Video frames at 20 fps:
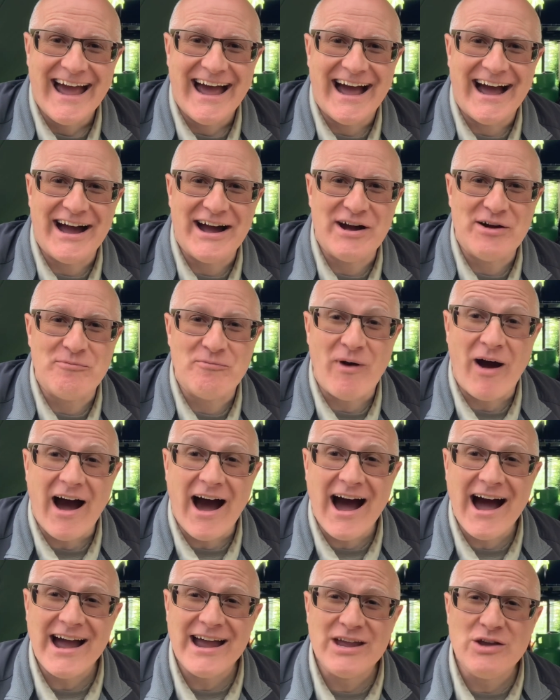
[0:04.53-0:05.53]

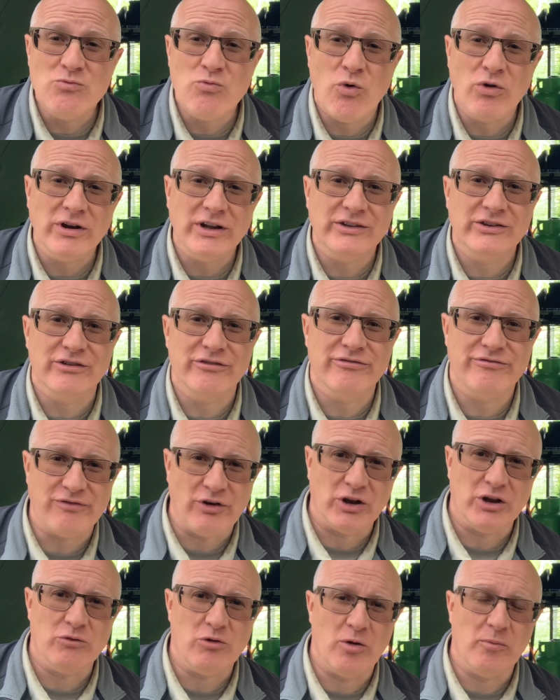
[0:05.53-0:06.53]
I wanted to
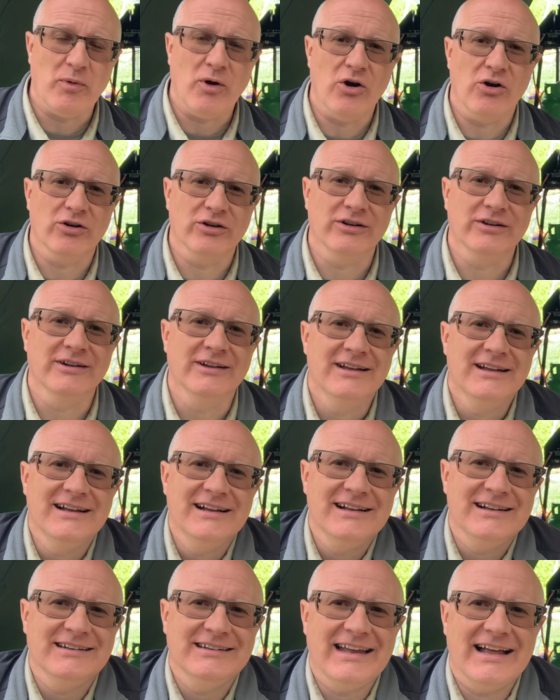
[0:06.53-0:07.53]
follow up on
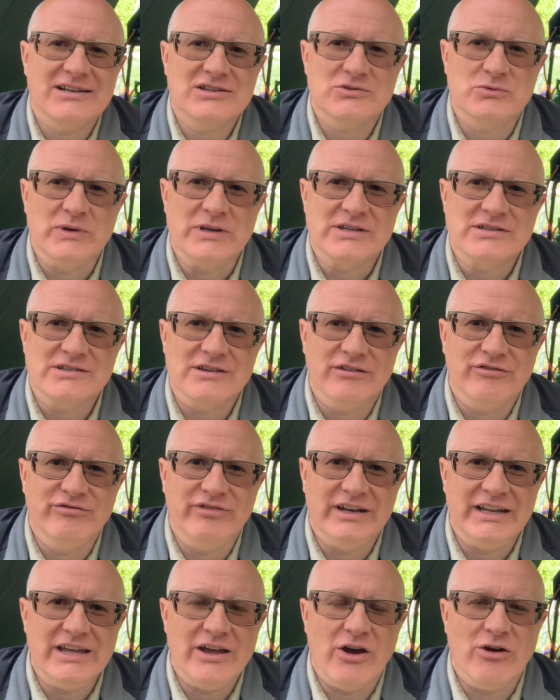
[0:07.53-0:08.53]
last week's
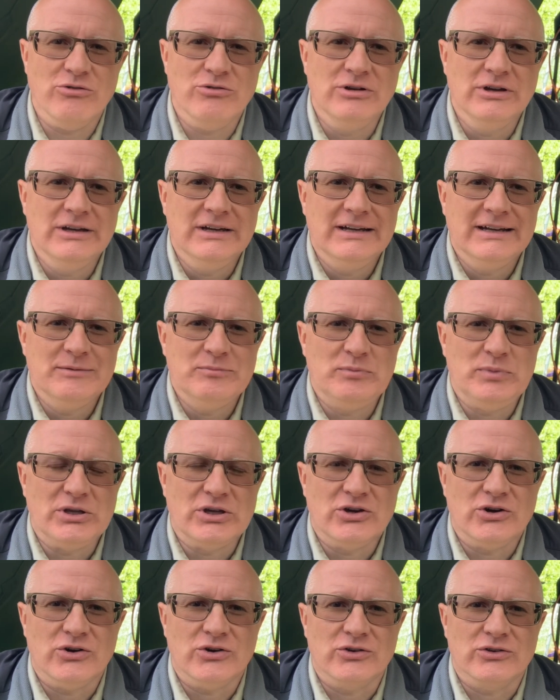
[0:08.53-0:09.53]
video
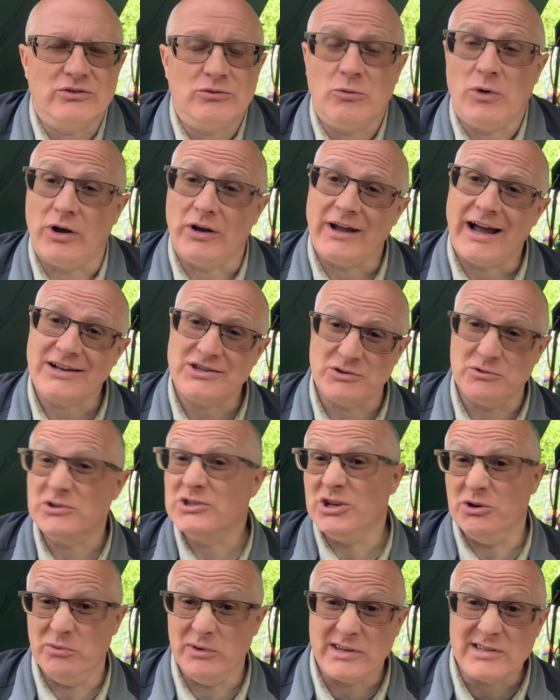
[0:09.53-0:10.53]
because, well, actually it was
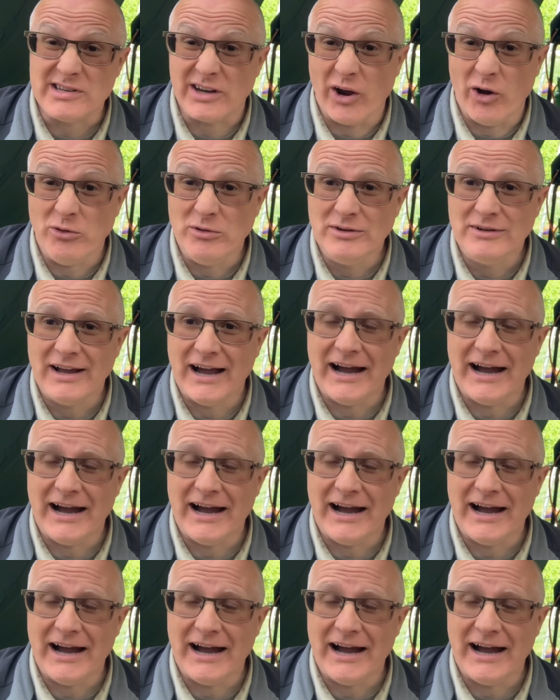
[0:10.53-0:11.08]
2 weeks ago.